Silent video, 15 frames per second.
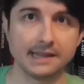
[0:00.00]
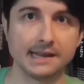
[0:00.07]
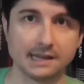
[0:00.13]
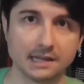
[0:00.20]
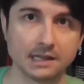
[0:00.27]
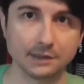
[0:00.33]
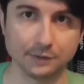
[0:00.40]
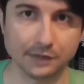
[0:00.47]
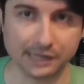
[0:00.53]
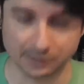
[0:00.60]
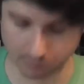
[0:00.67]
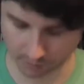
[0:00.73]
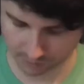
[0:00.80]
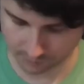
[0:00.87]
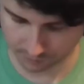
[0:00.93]
they clearly
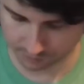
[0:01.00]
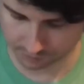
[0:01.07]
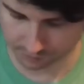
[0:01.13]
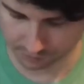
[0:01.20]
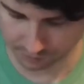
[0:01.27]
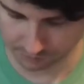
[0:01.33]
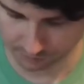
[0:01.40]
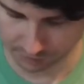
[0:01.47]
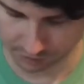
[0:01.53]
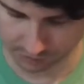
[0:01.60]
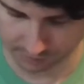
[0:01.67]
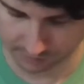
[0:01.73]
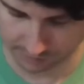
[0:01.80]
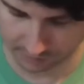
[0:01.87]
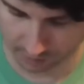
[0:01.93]
had worked with to
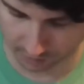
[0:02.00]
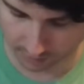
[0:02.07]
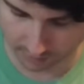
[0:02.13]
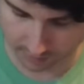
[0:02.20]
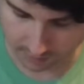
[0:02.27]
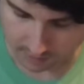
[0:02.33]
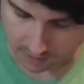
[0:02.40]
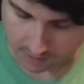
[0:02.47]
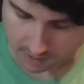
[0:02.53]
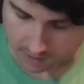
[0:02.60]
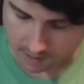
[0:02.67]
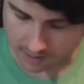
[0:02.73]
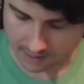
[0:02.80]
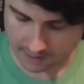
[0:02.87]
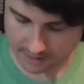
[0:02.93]
commission the art.
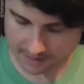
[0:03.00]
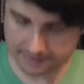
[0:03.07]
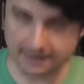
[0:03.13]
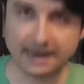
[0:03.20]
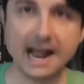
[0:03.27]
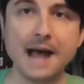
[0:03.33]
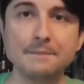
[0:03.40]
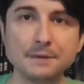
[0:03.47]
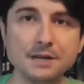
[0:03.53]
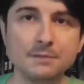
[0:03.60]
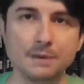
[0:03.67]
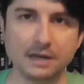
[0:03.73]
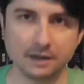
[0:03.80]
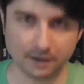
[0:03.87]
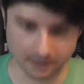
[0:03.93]
It happened to be